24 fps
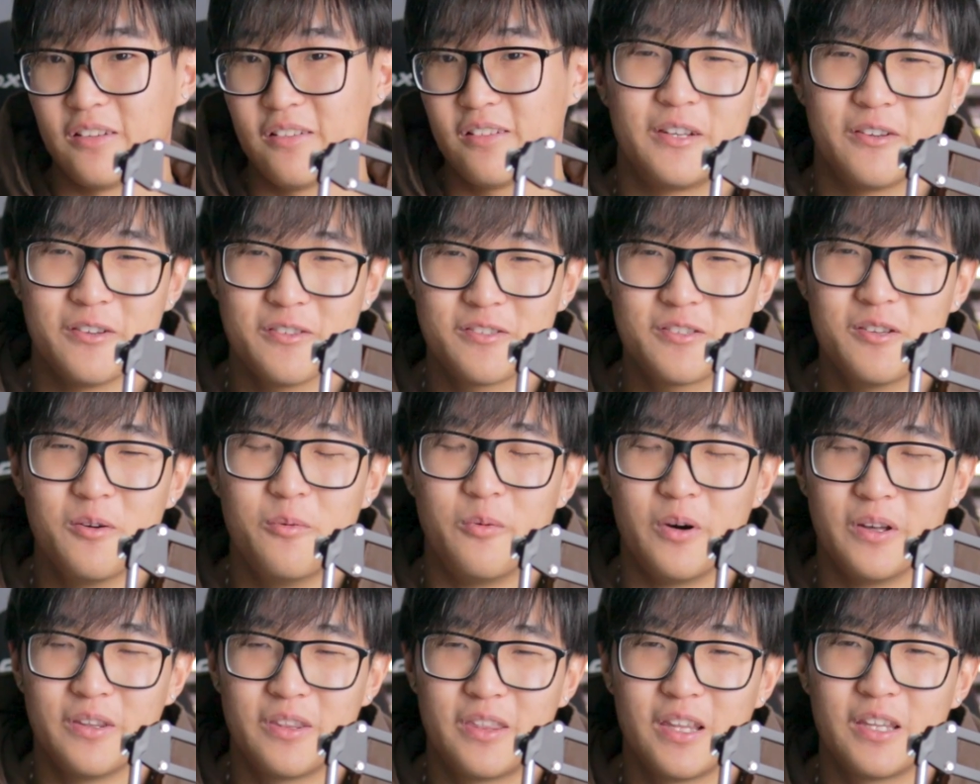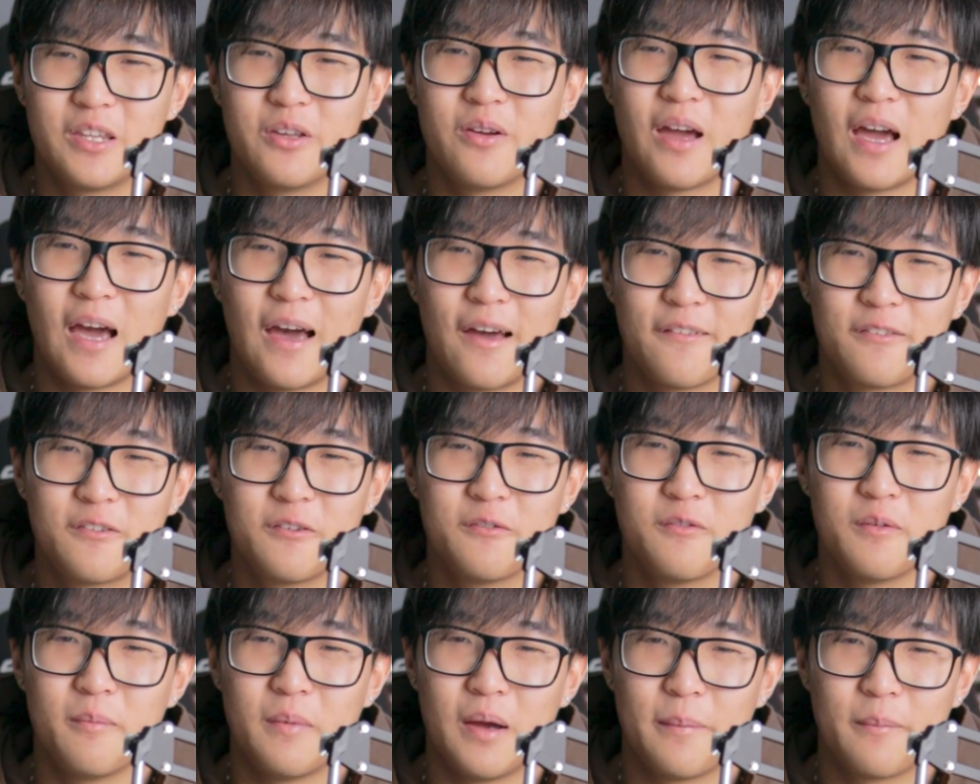But here's the one thing you have to
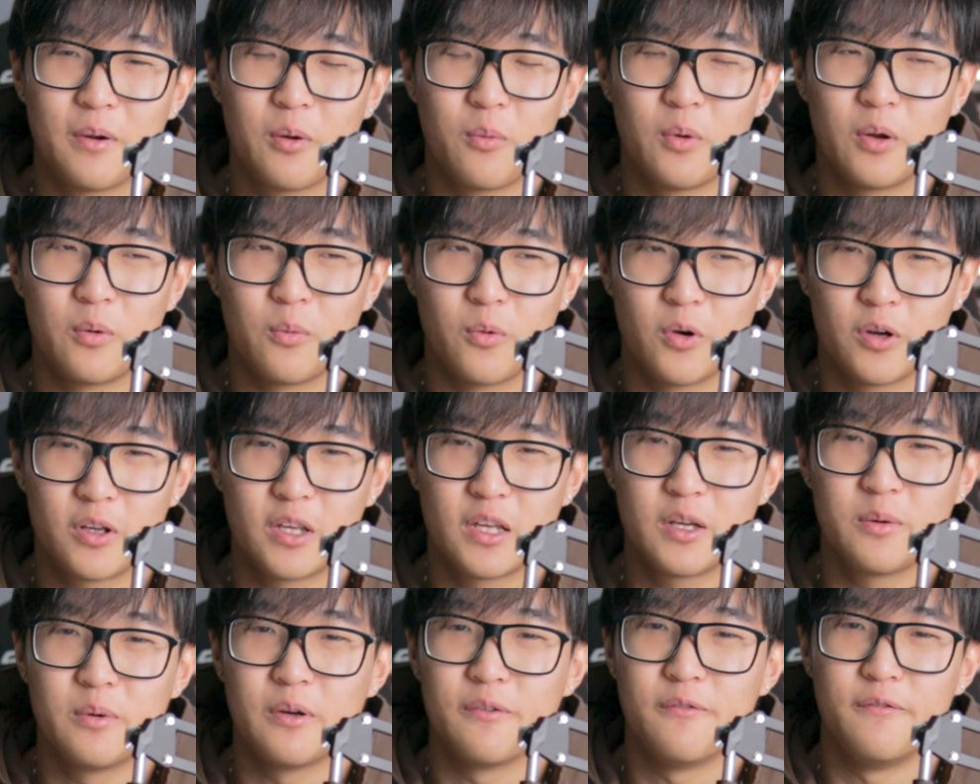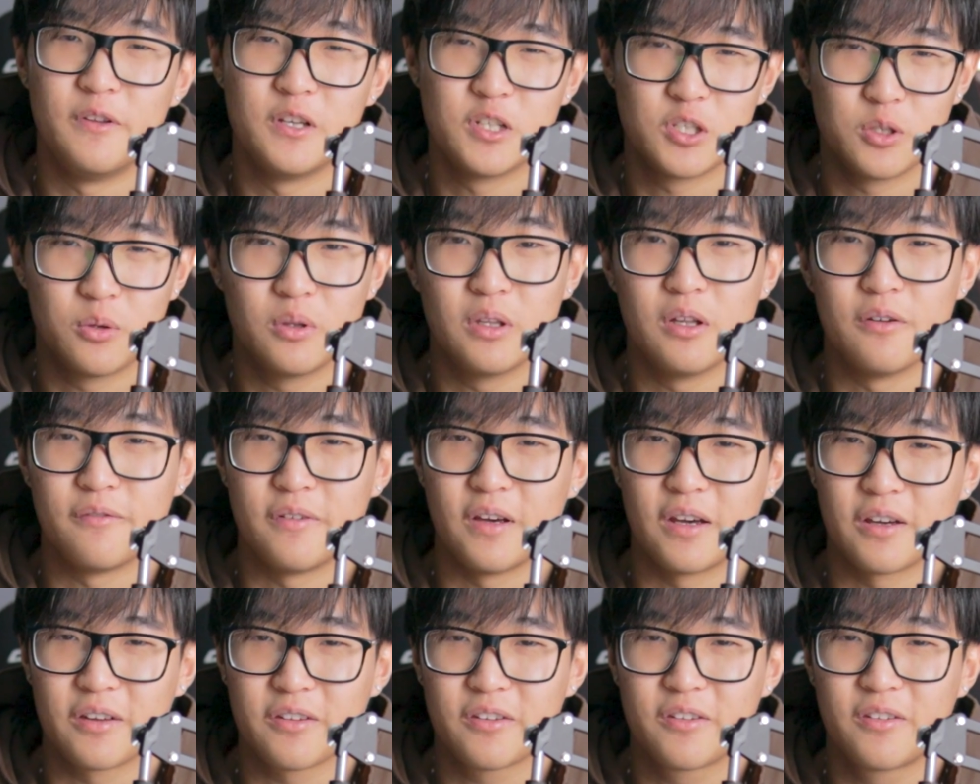remember when working with visual
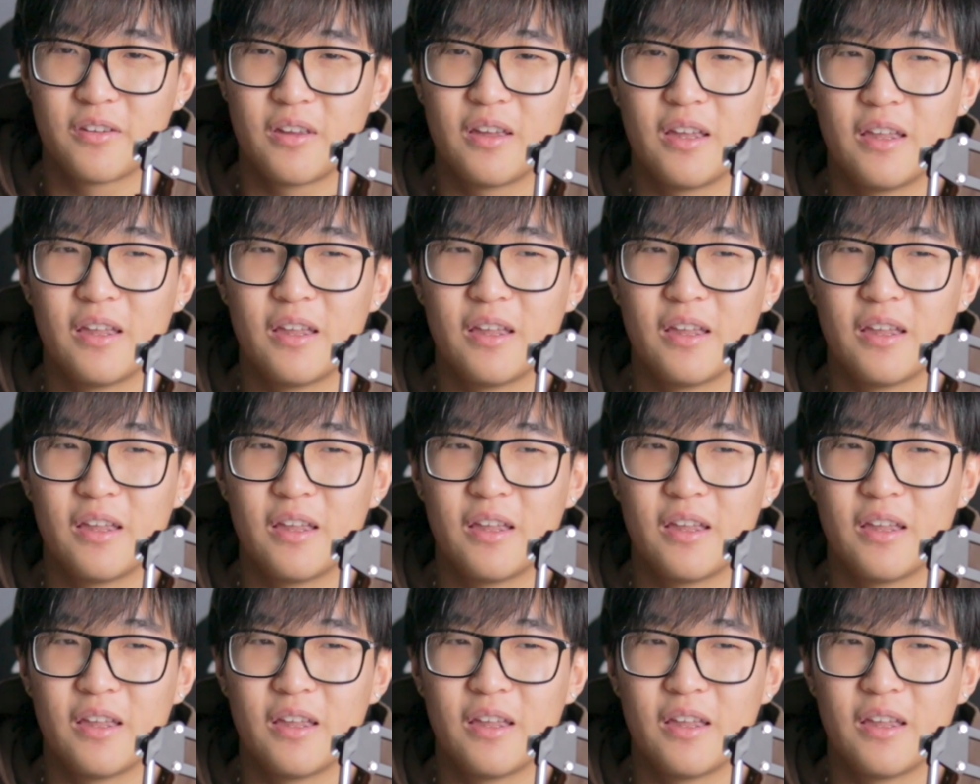effects.